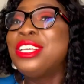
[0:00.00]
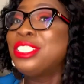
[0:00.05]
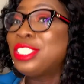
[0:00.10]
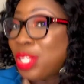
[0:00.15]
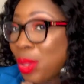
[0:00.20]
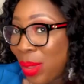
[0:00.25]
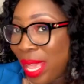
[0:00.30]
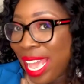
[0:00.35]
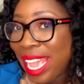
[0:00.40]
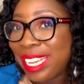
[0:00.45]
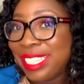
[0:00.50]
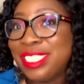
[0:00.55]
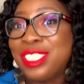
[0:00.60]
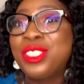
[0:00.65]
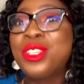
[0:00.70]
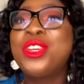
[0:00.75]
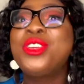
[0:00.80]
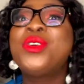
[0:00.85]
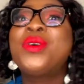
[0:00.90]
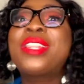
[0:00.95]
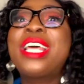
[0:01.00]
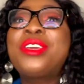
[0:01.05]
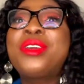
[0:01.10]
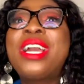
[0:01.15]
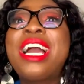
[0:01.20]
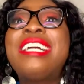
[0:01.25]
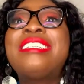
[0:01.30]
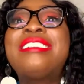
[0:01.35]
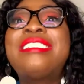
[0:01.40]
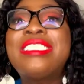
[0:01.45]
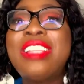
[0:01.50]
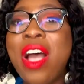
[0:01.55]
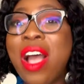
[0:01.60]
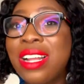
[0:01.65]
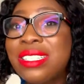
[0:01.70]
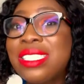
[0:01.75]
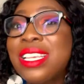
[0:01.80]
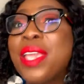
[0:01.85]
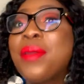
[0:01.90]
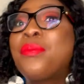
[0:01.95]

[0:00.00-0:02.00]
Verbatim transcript: So guys, do you know that you can start a